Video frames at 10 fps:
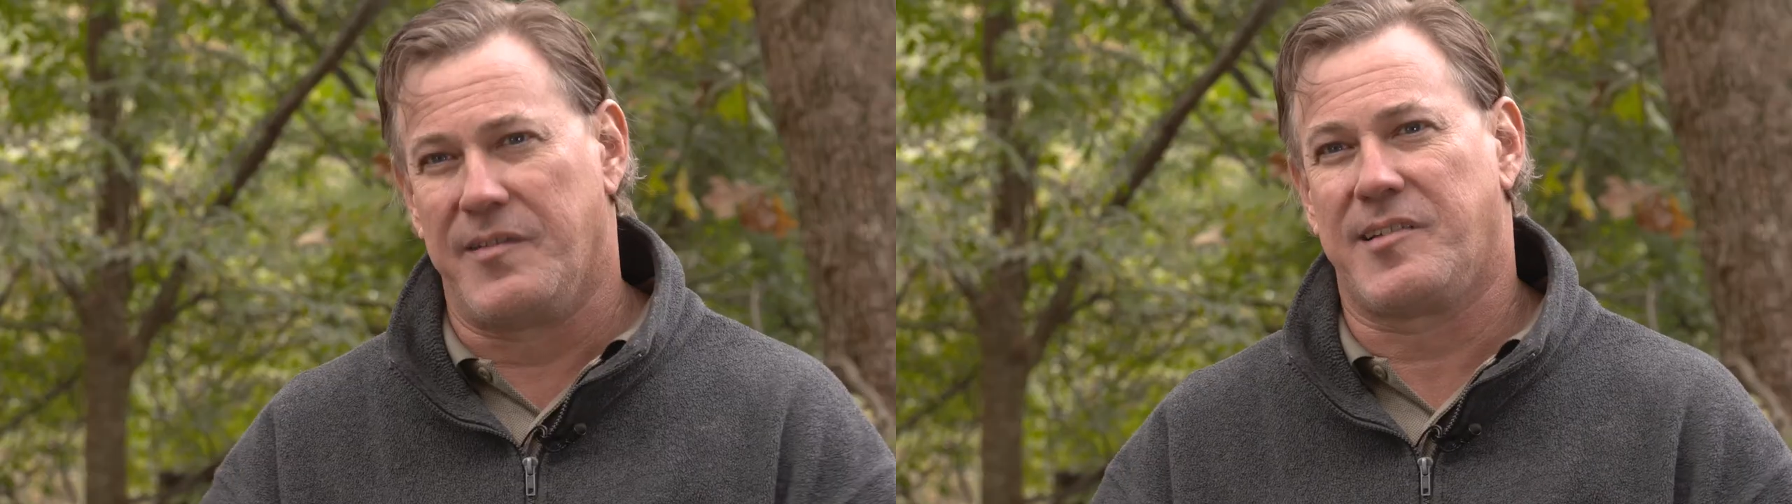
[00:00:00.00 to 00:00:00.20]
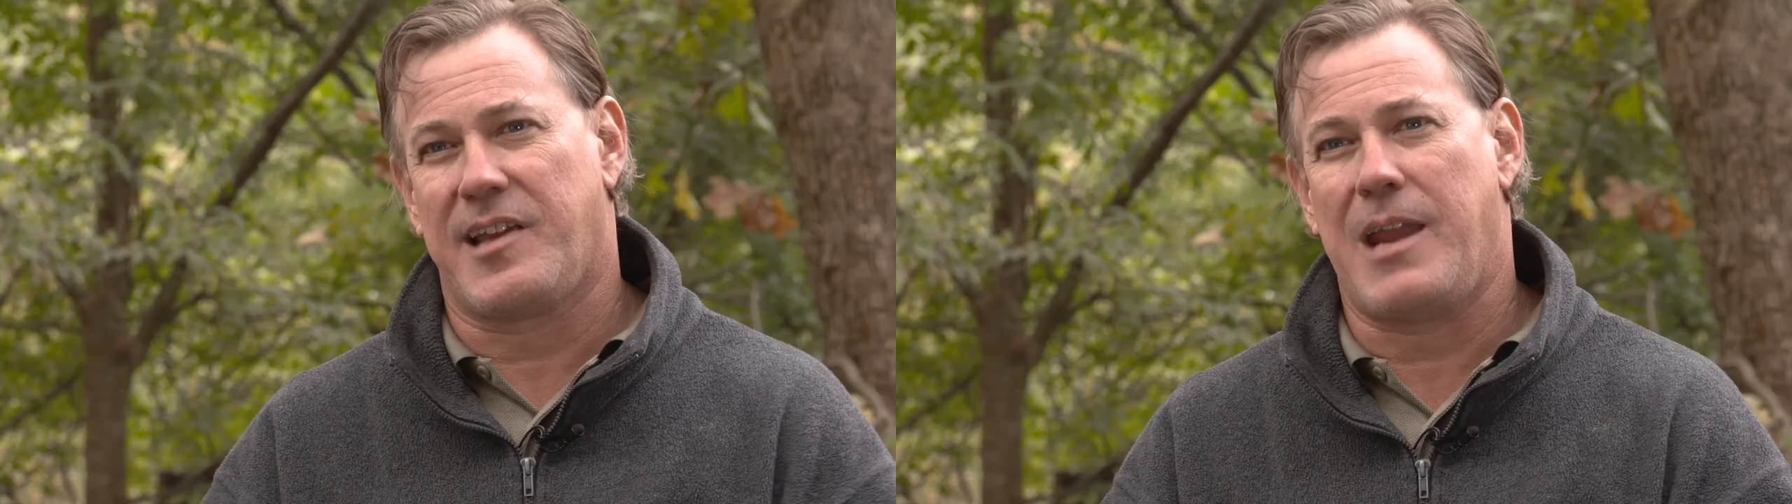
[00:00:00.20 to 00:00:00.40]

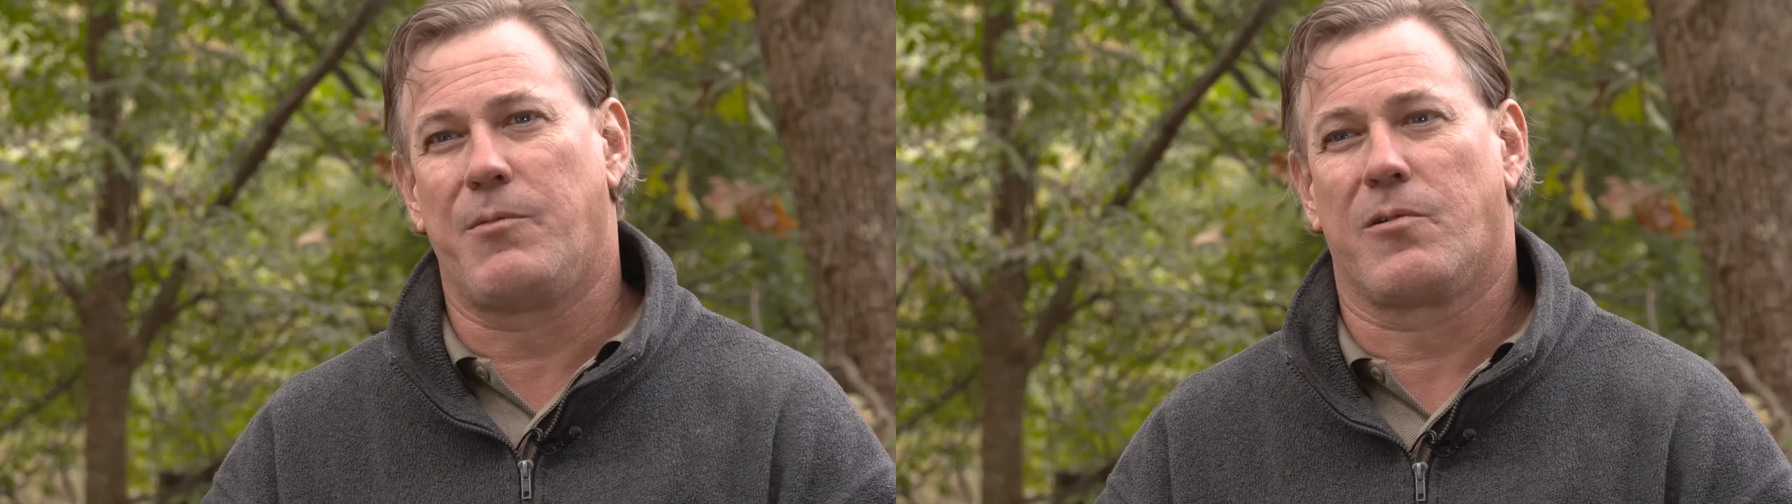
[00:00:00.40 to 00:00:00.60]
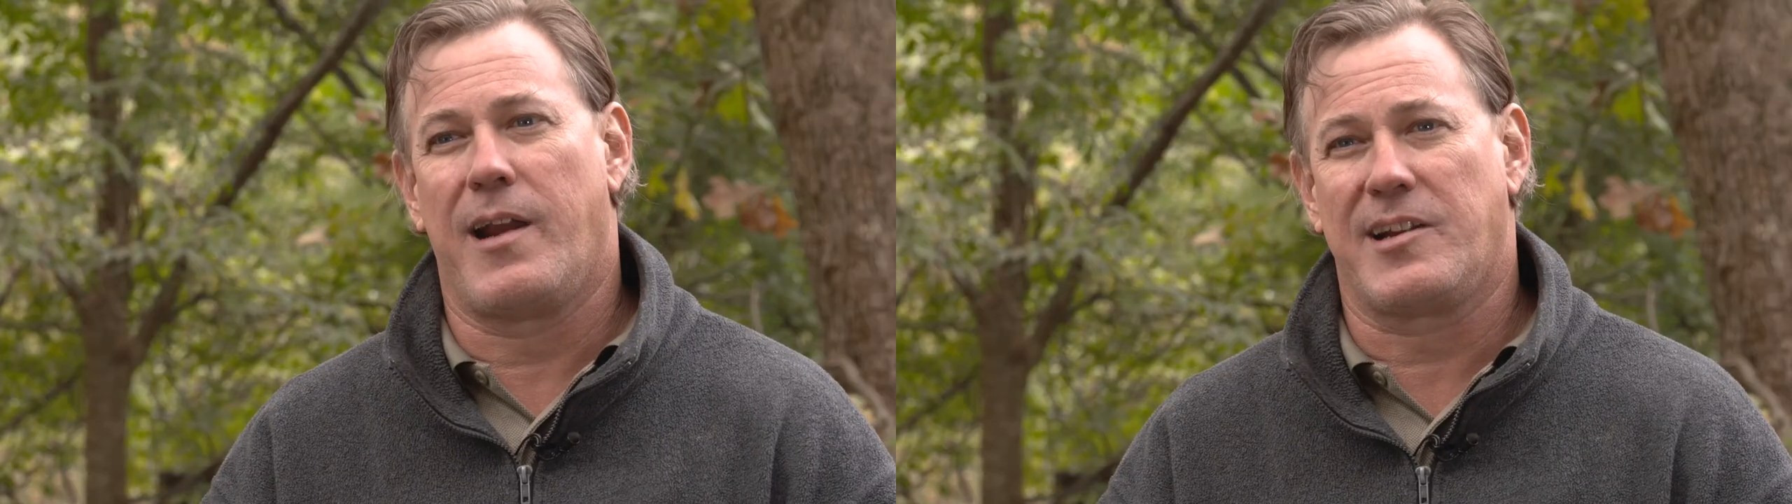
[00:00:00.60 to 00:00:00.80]
in the
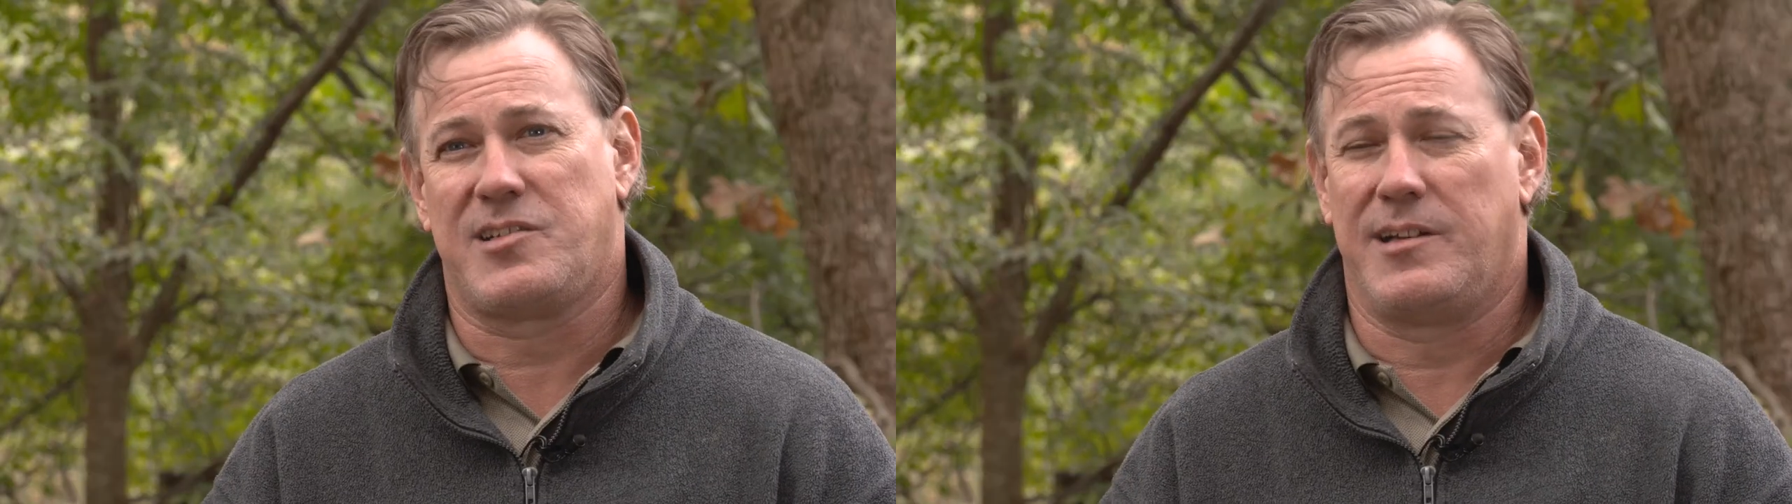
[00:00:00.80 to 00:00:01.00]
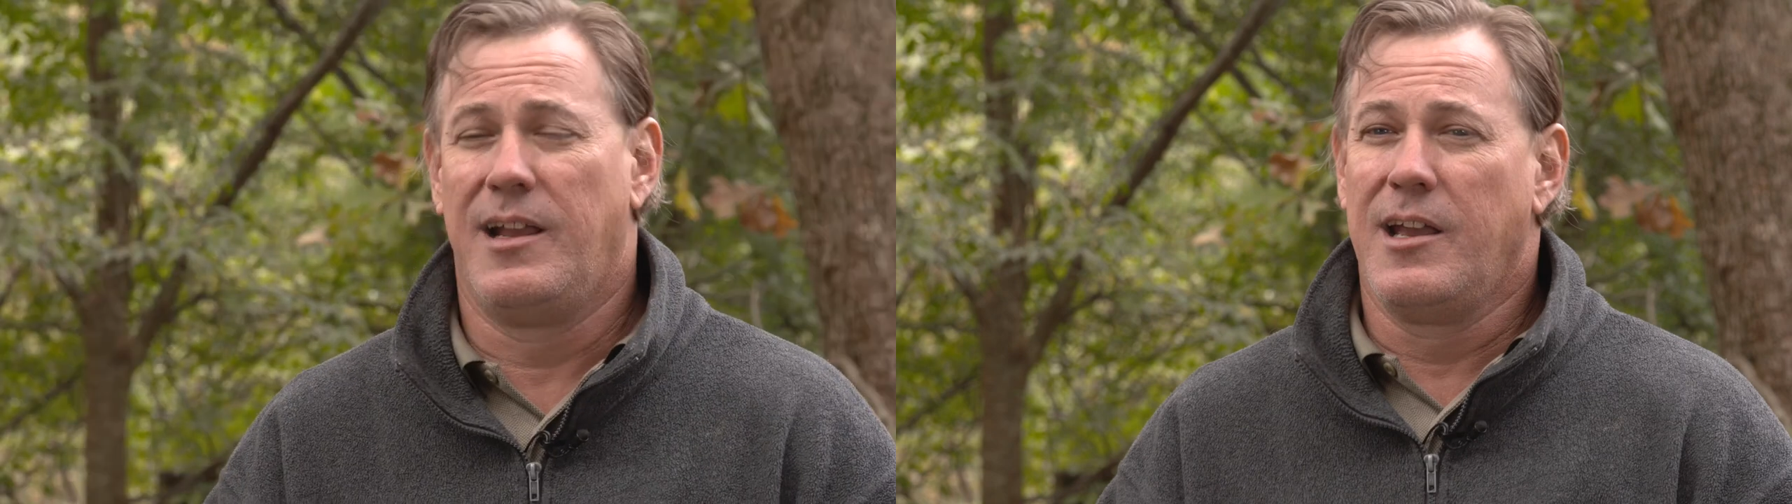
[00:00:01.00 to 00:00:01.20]
same
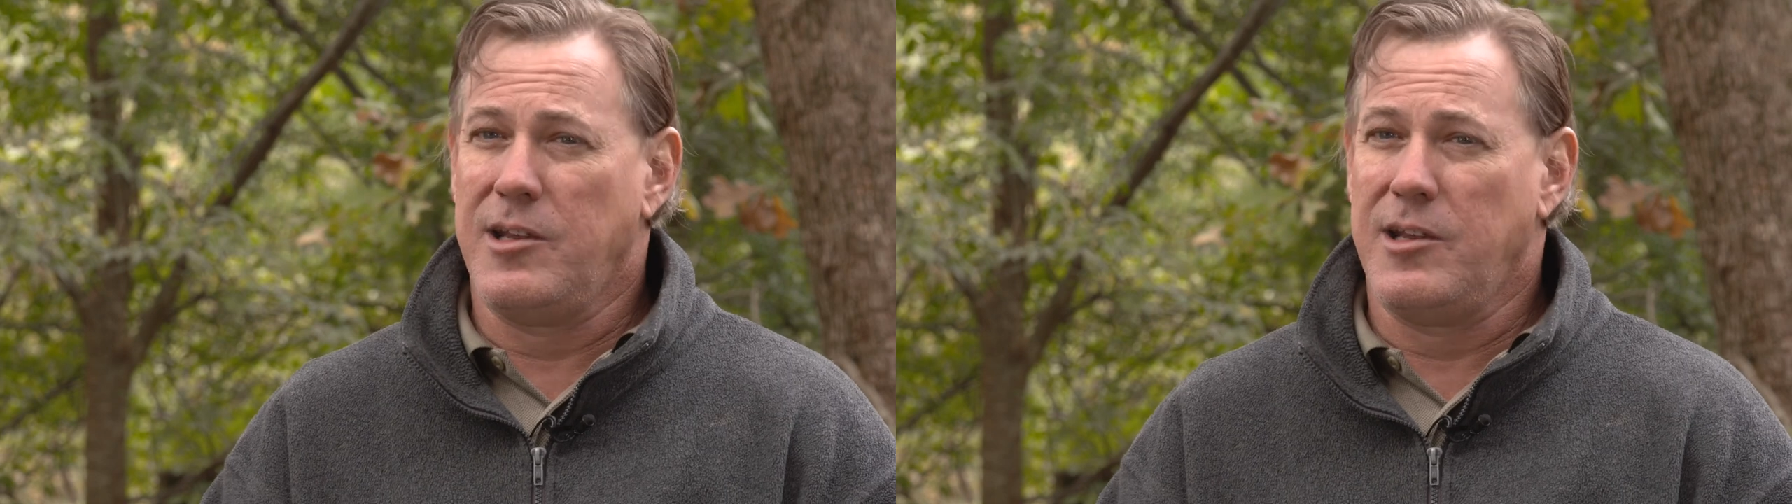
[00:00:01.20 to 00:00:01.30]
direction,